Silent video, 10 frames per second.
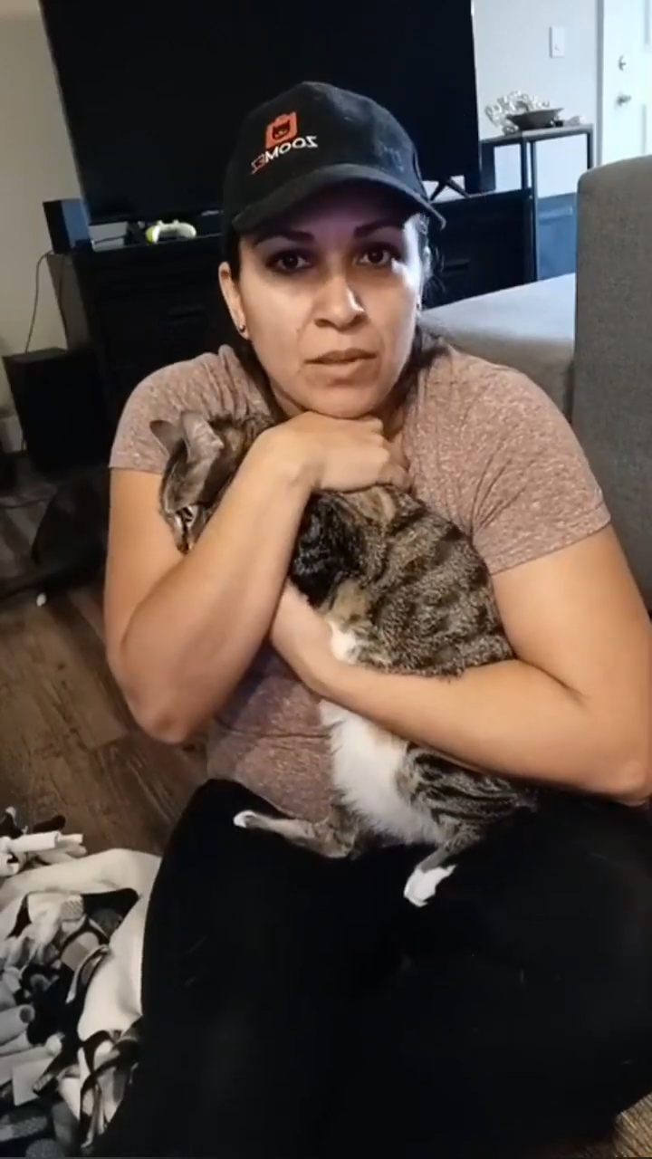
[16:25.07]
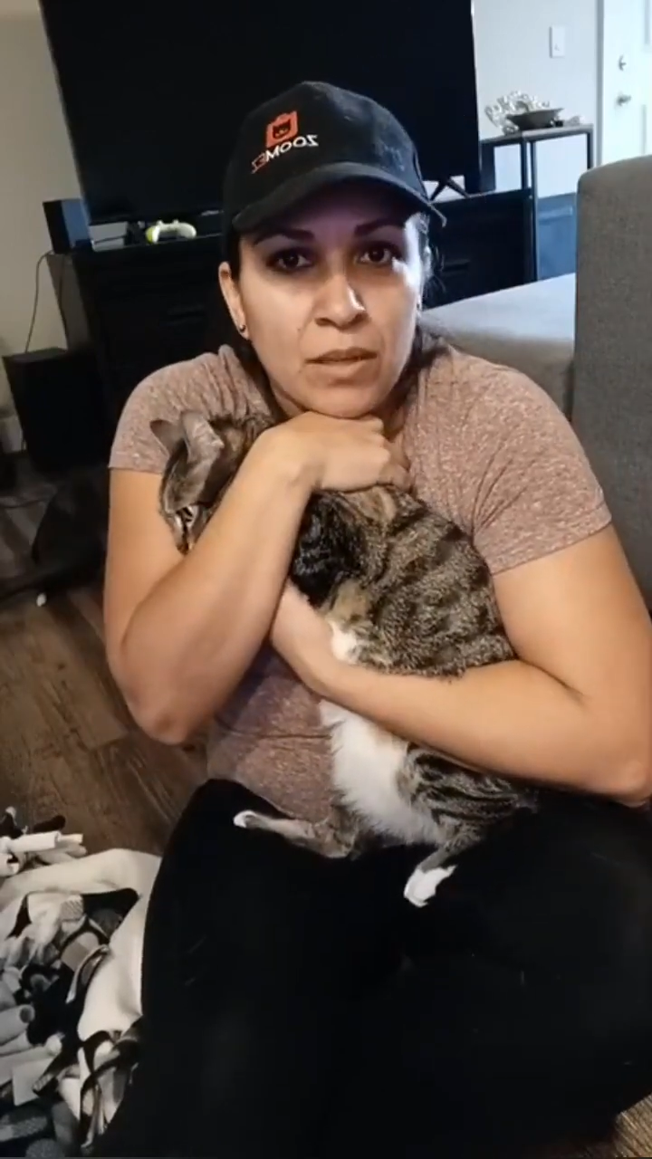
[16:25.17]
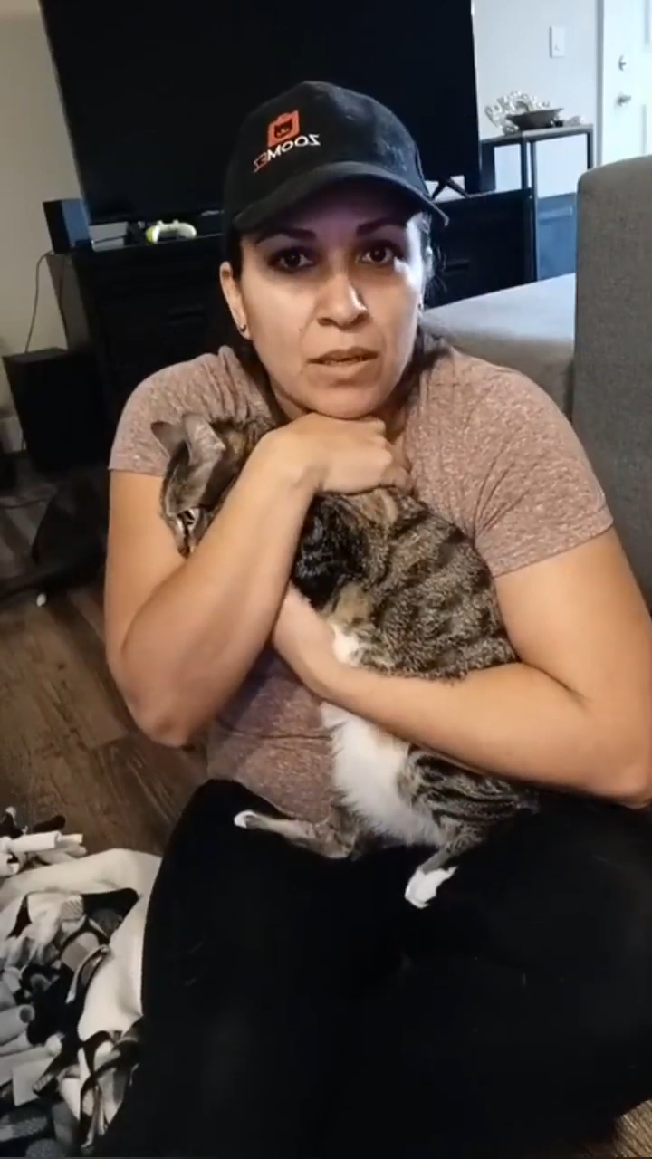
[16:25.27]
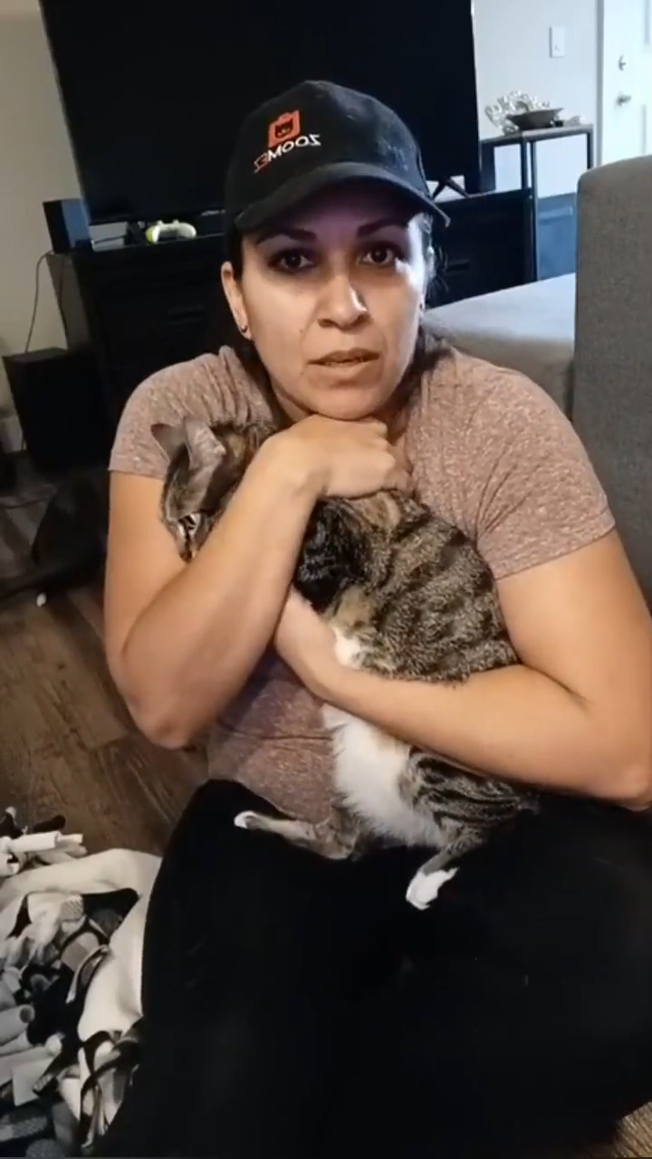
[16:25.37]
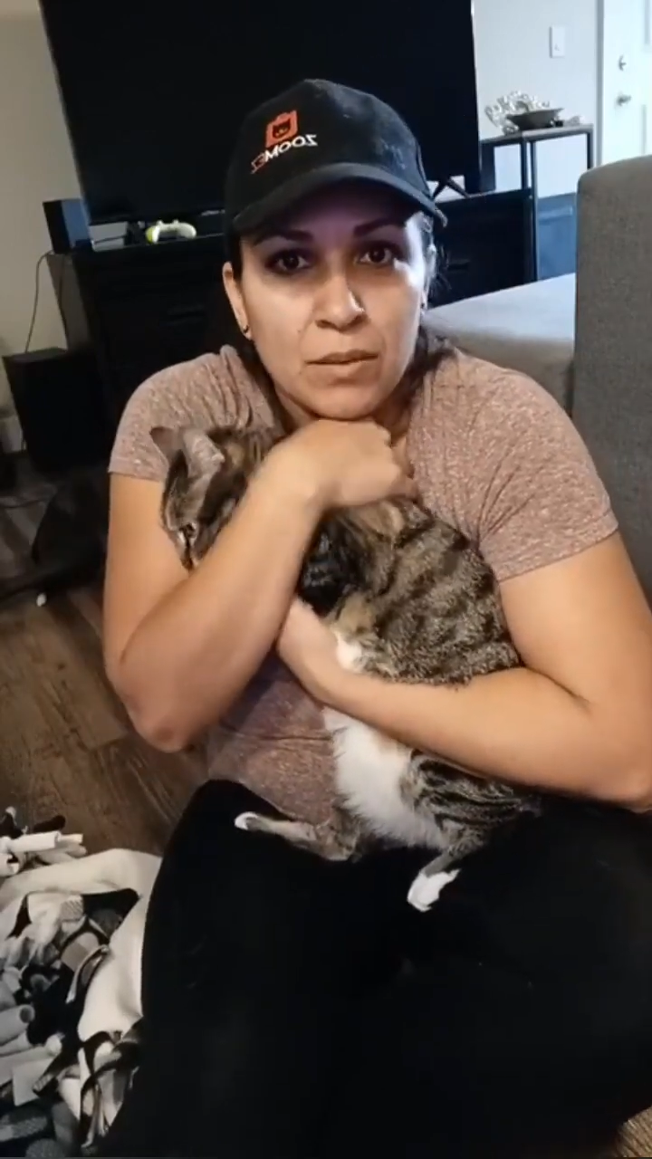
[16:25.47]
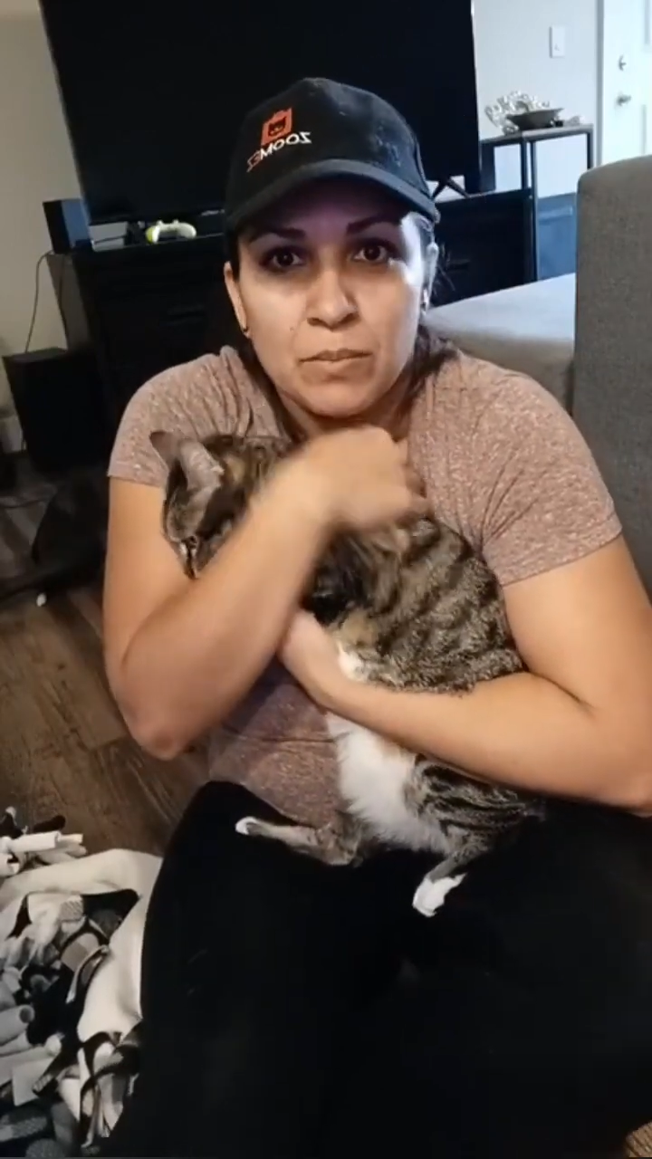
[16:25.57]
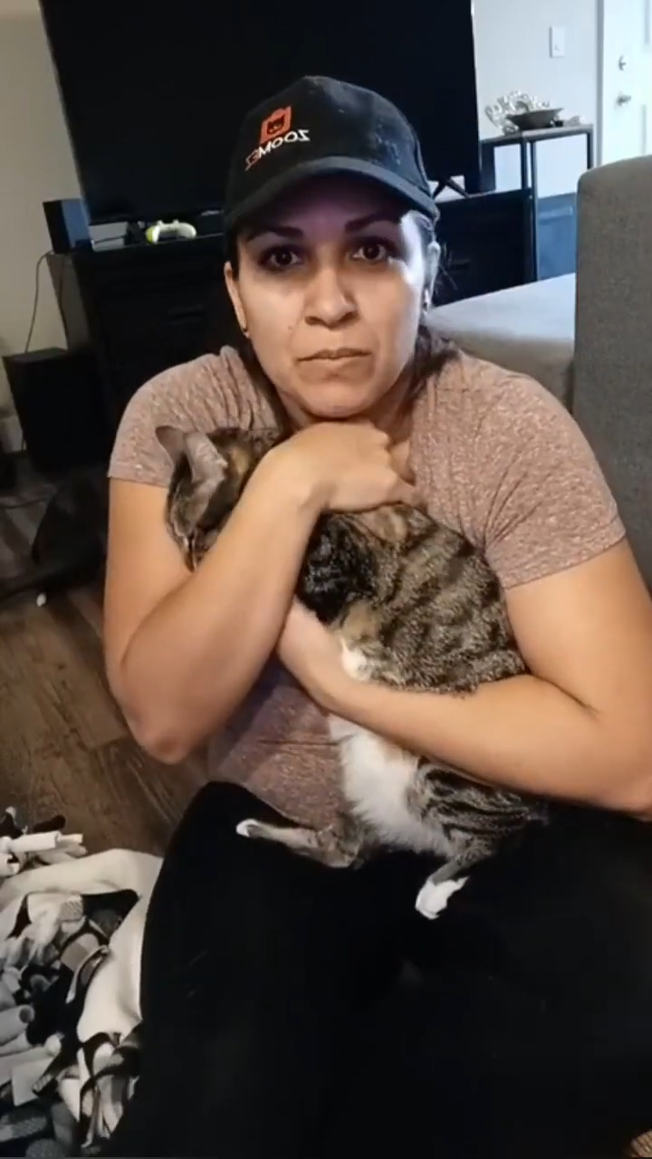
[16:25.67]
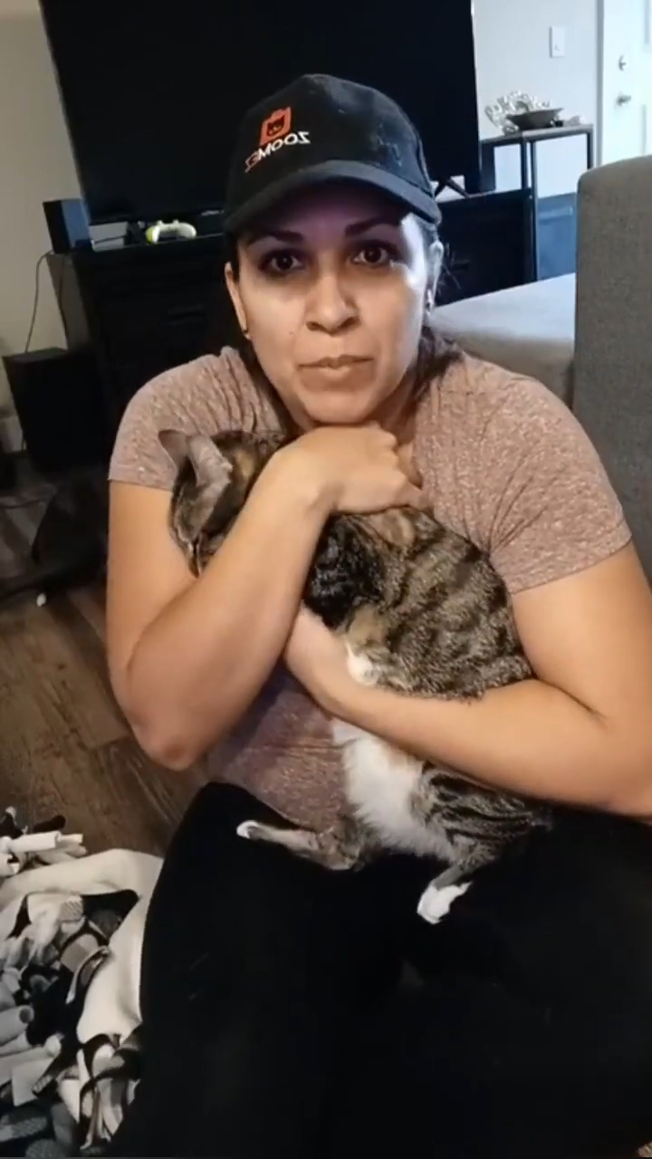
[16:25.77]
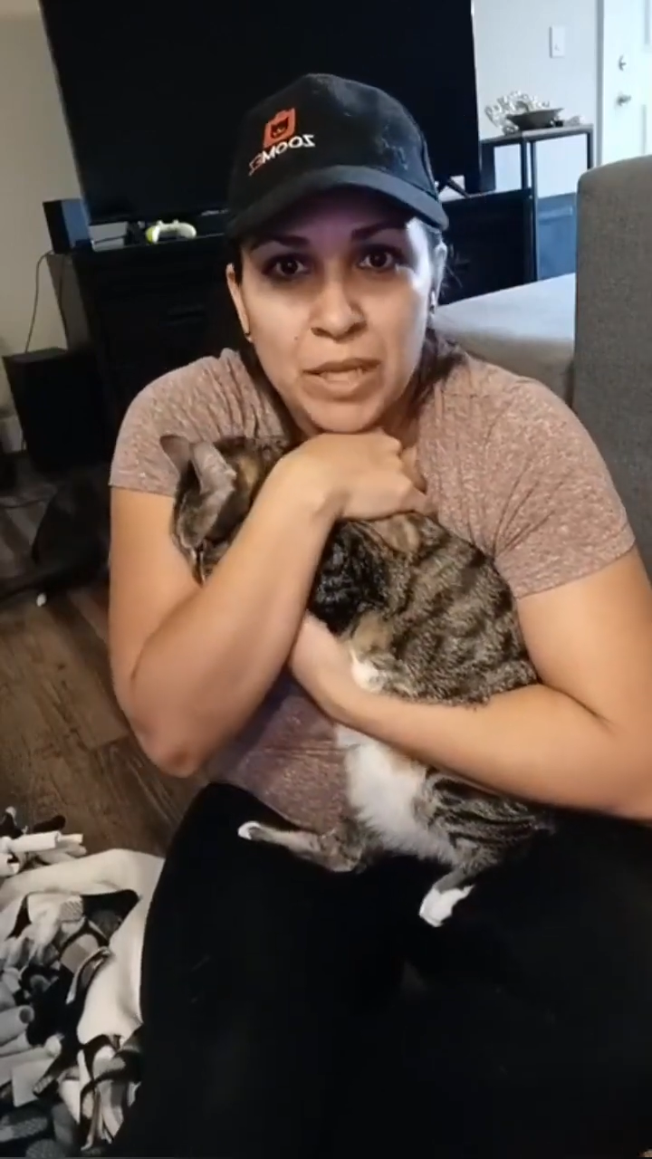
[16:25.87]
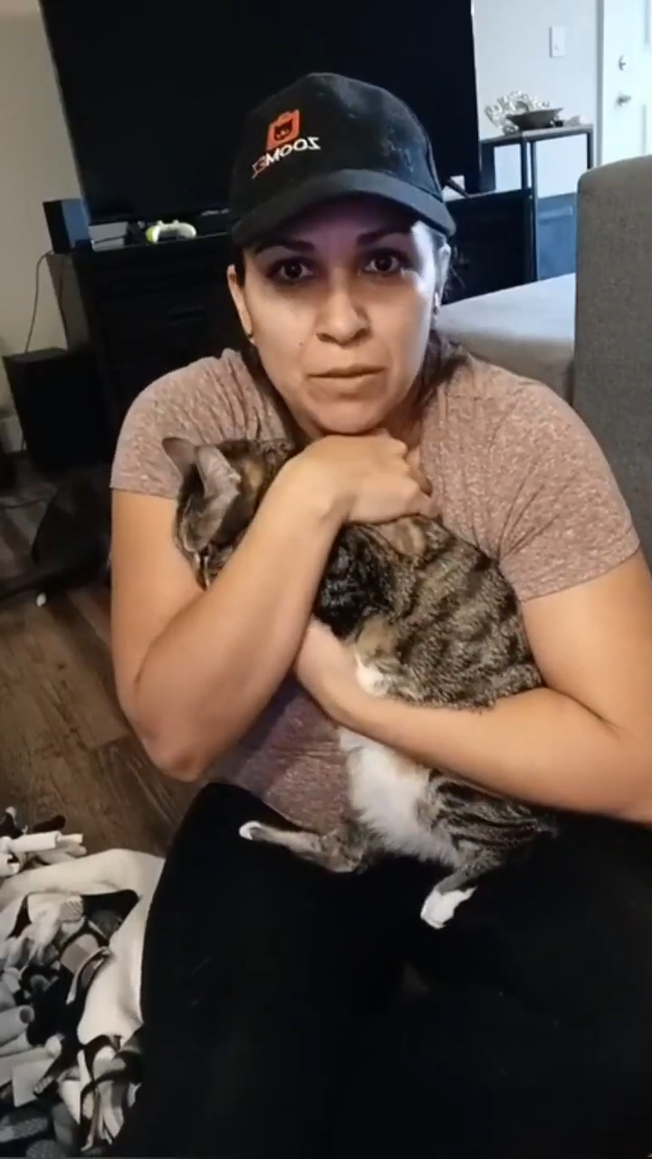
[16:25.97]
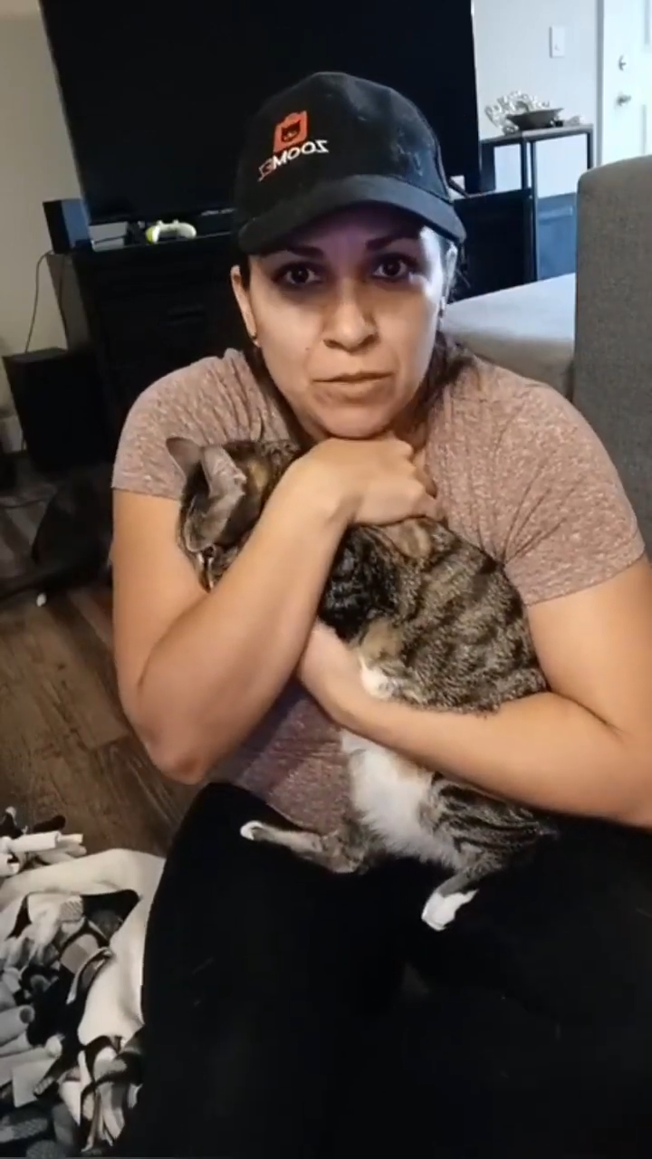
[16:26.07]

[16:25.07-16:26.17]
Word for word: Hug them. make them